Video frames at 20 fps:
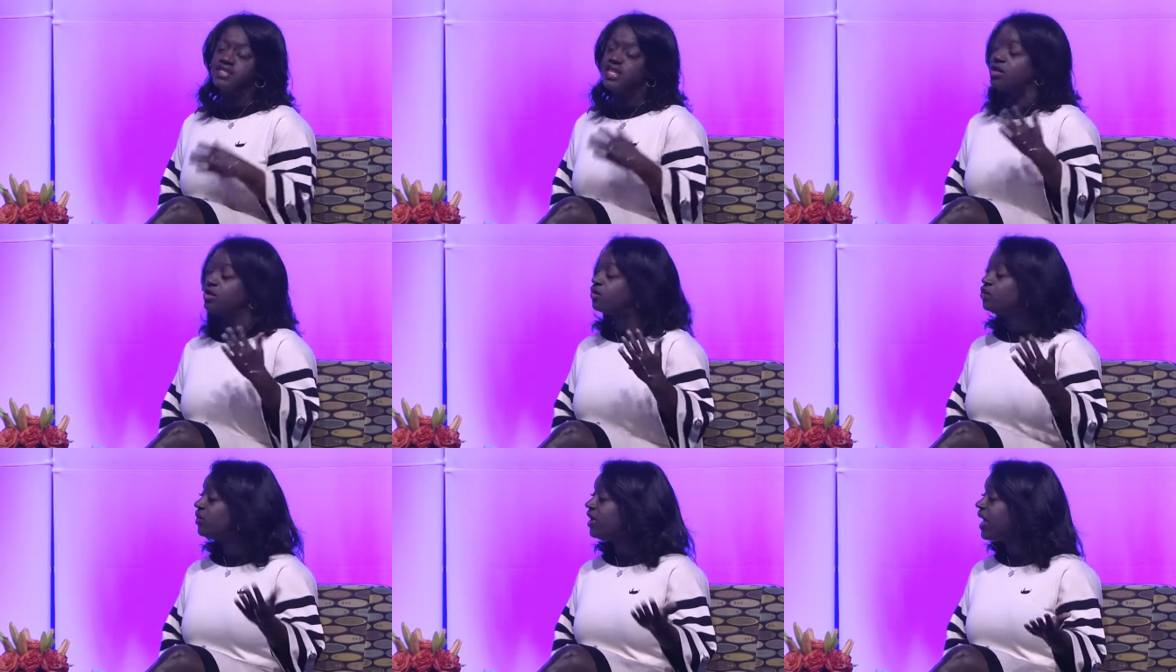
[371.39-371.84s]
They
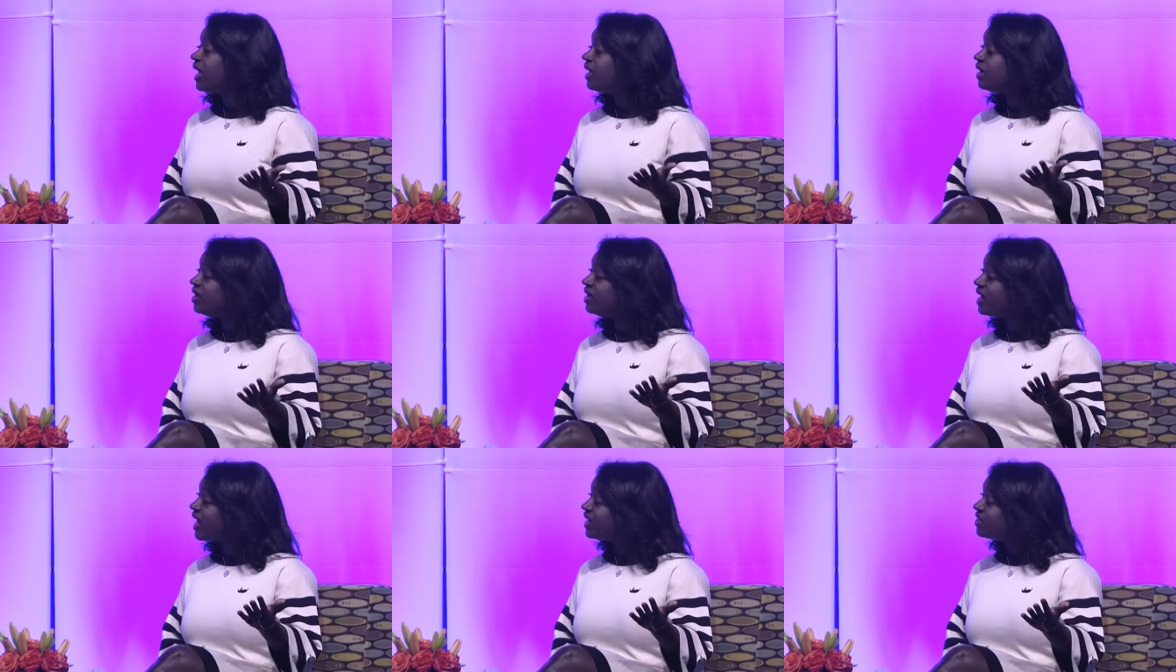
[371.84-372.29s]
create
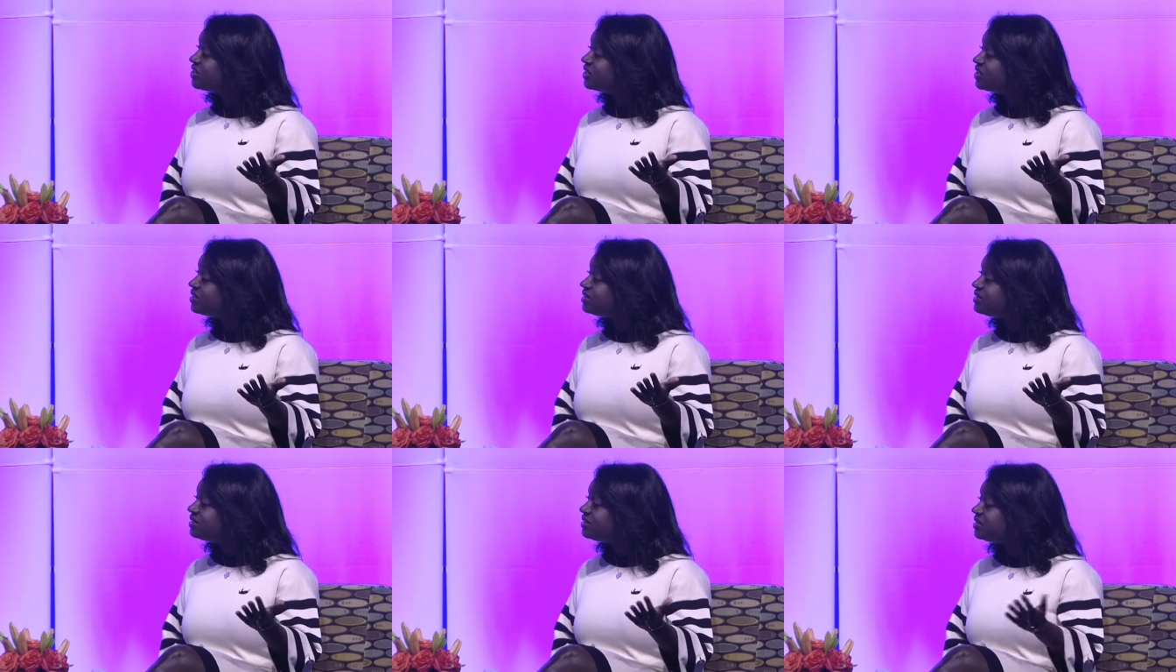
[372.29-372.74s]

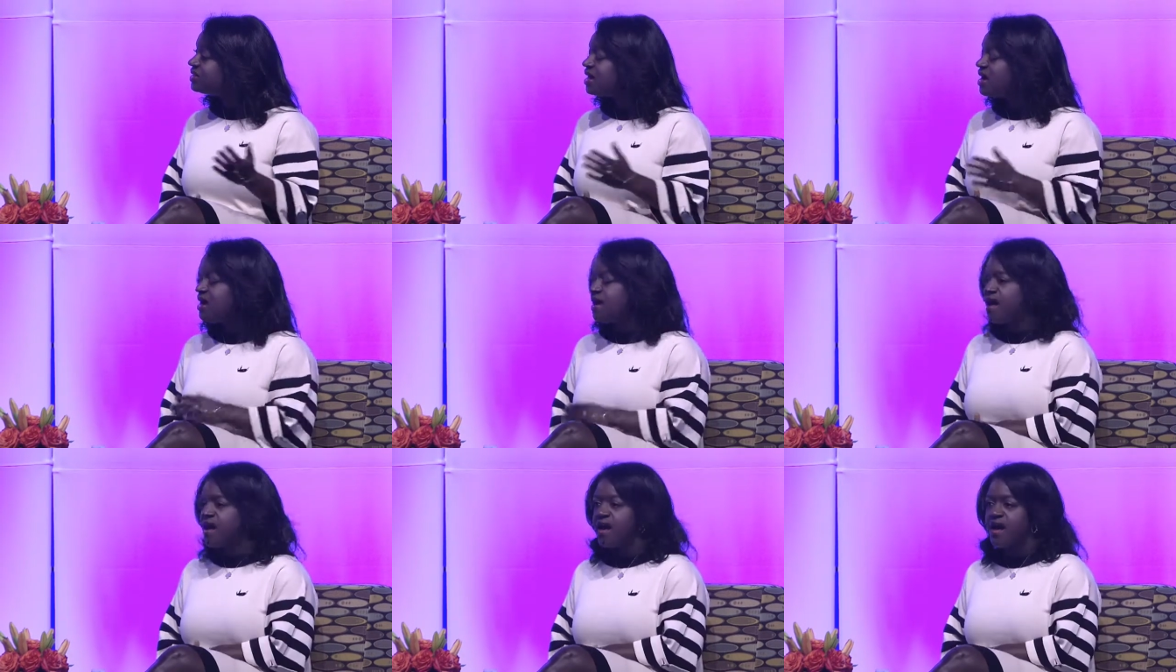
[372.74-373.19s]
collections,
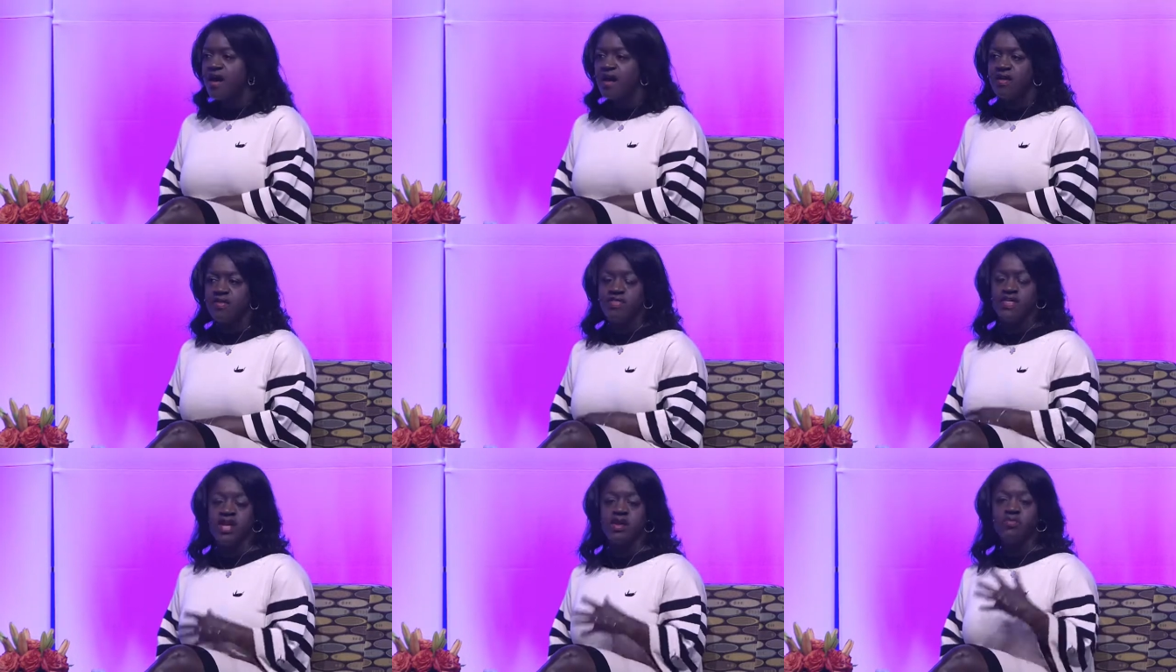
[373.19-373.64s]

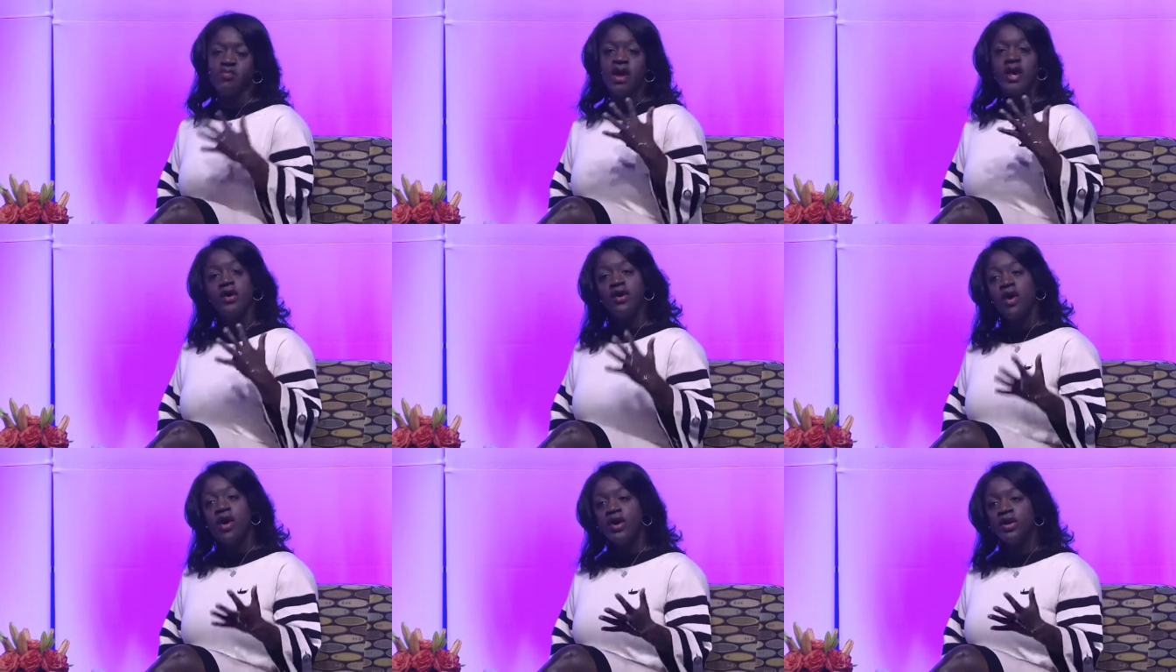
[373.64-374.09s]
uh, they
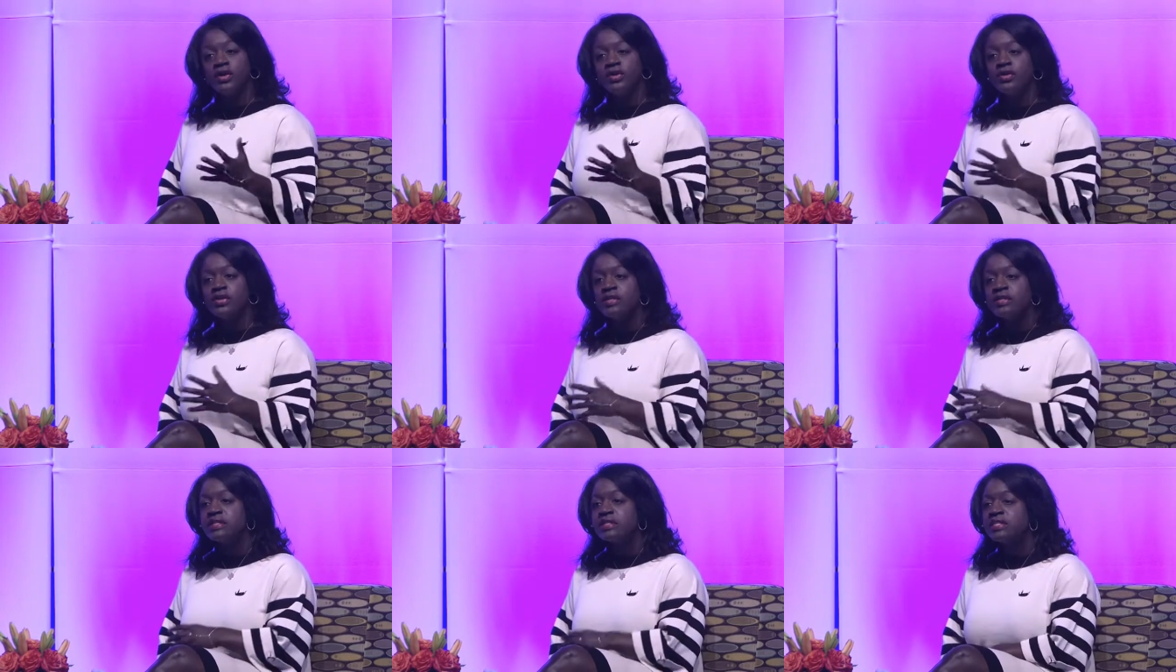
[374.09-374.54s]
write
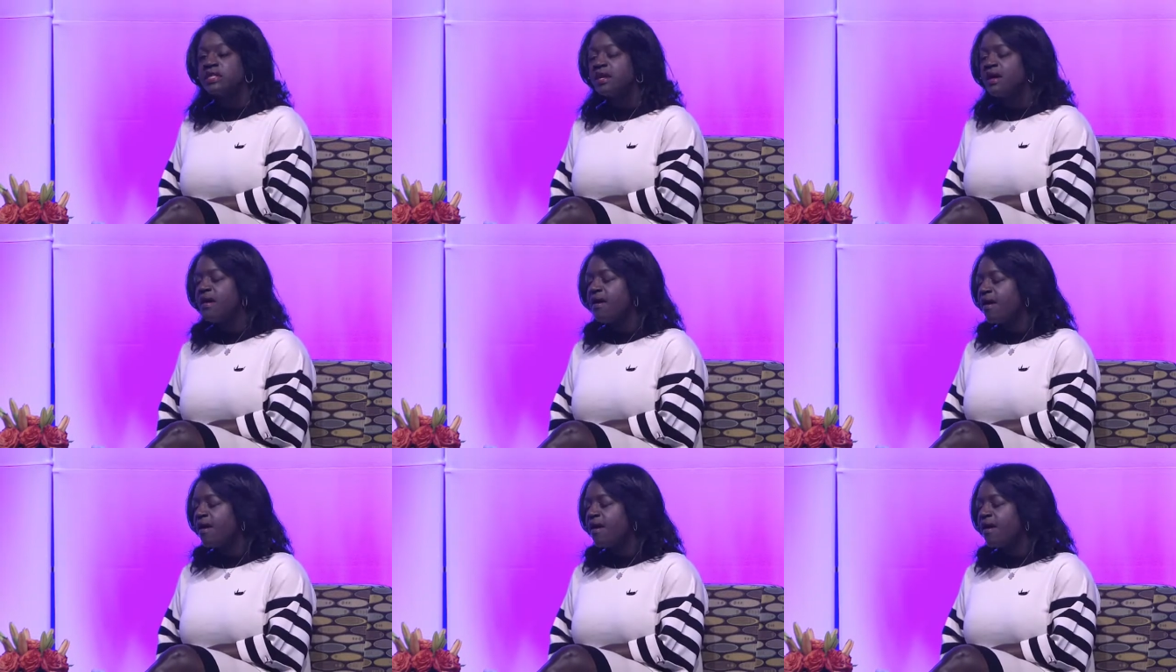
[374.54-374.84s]
articles,